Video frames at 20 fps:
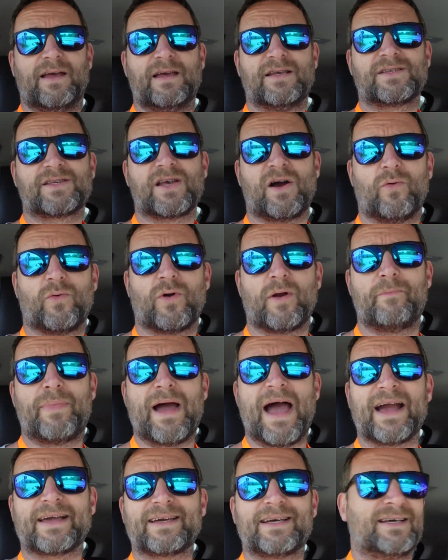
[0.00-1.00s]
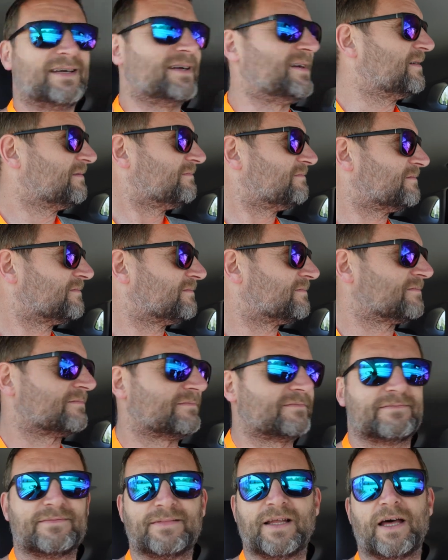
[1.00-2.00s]
So we're back.
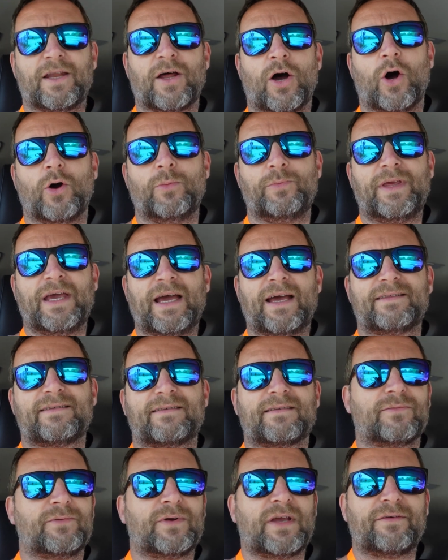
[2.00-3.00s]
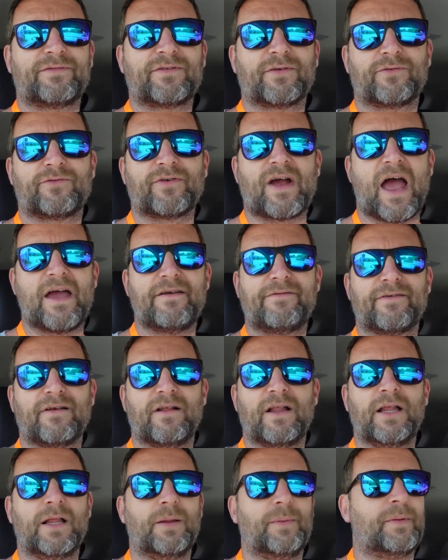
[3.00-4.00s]
Not home yet. We have to drive a
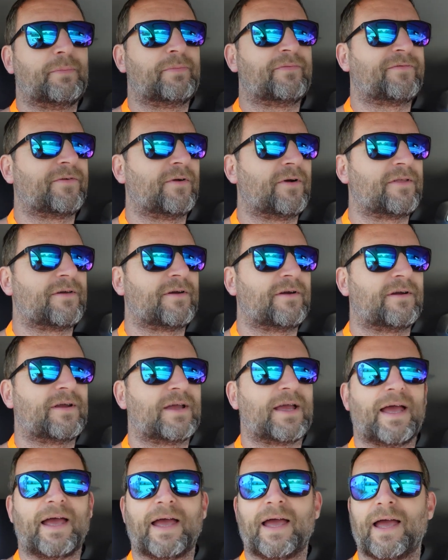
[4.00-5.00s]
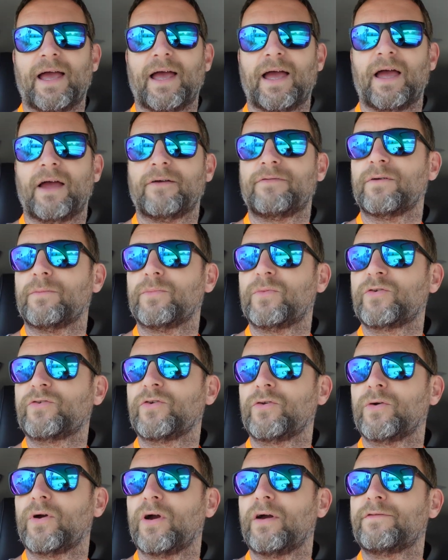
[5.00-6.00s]
little bit further from
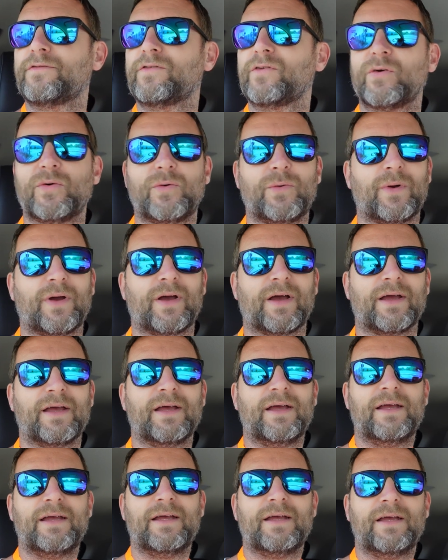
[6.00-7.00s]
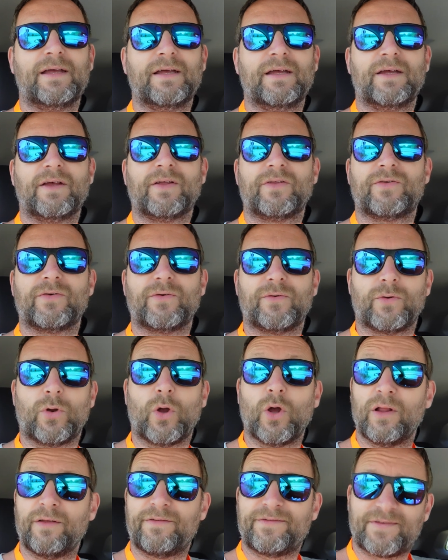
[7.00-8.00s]
Düsseldorf to
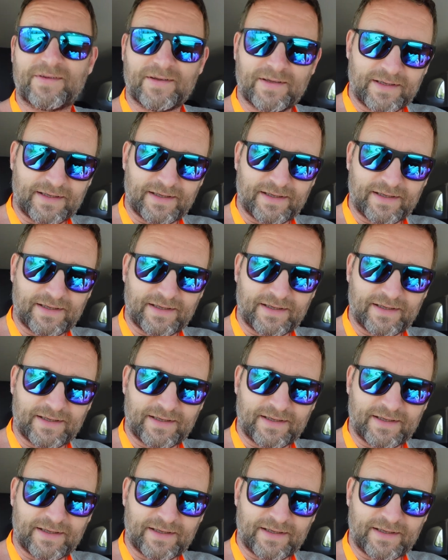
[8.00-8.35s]
Ulft.